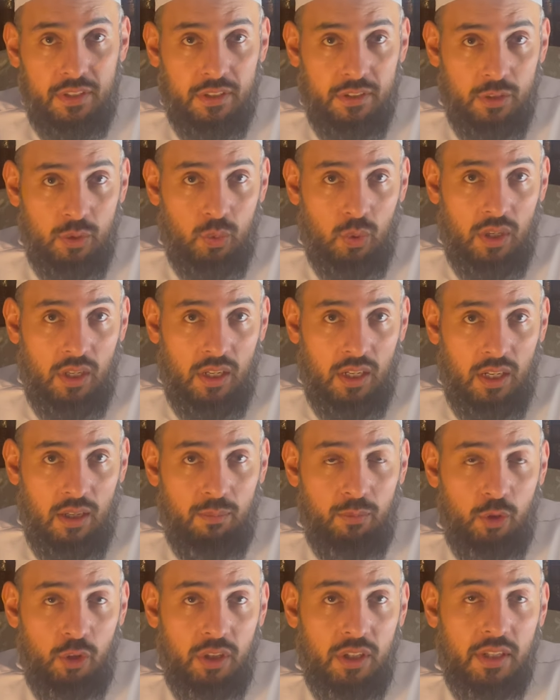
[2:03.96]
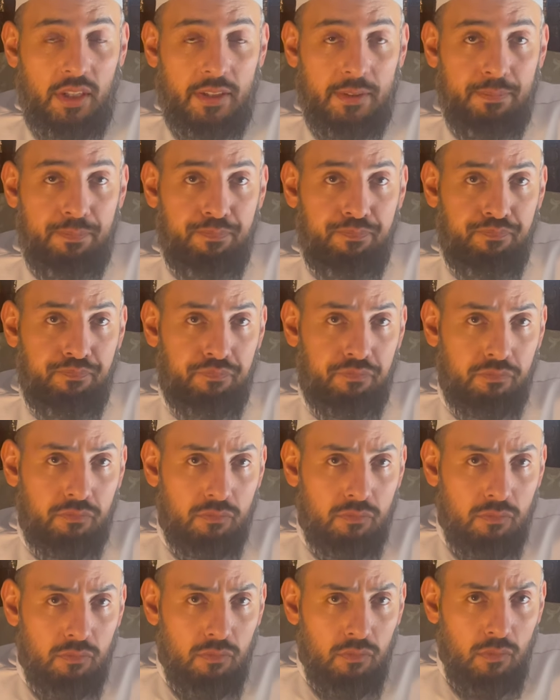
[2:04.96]
as well, alhamdulillah.
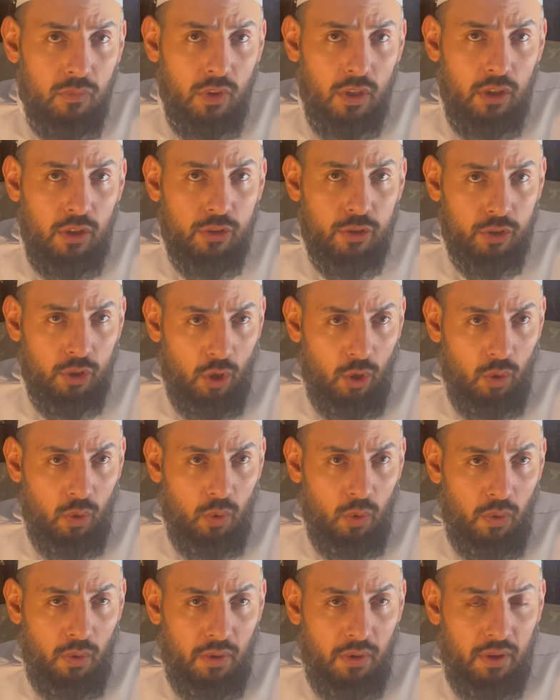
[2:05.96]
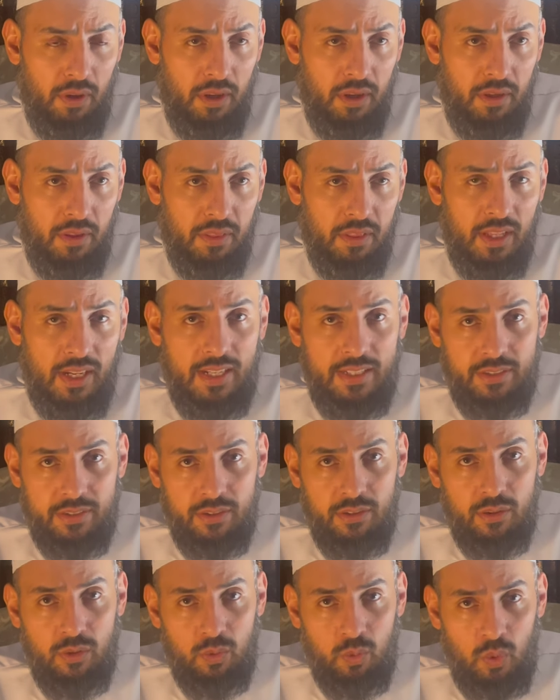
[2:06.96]
So the
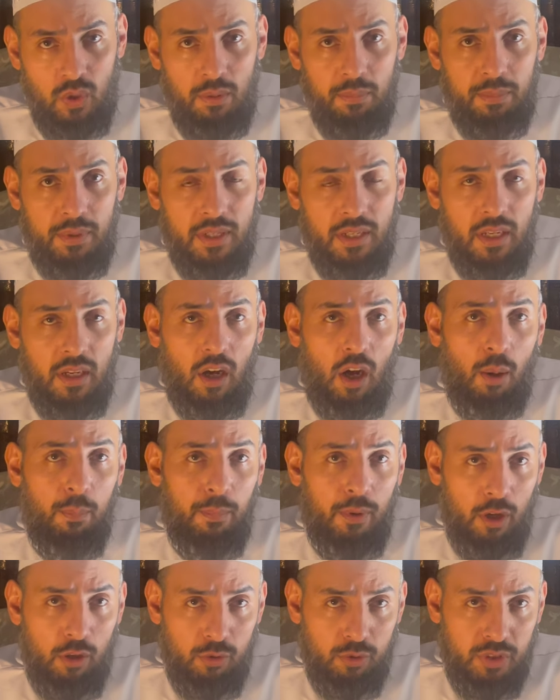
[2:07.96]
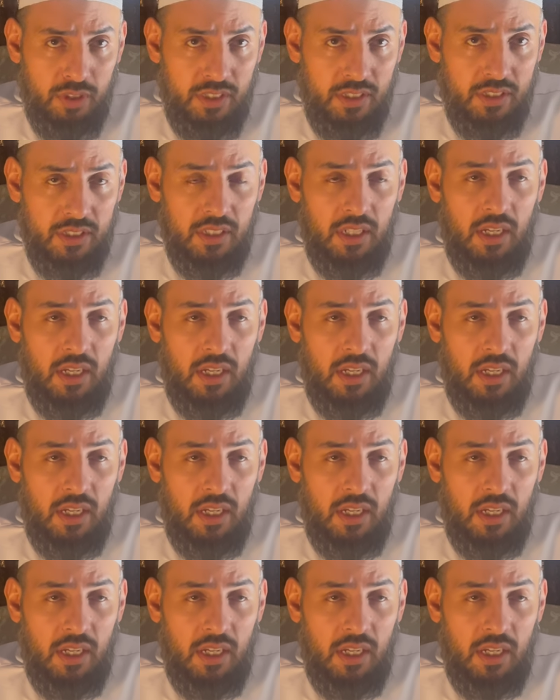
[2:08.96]
lessons will be uploaded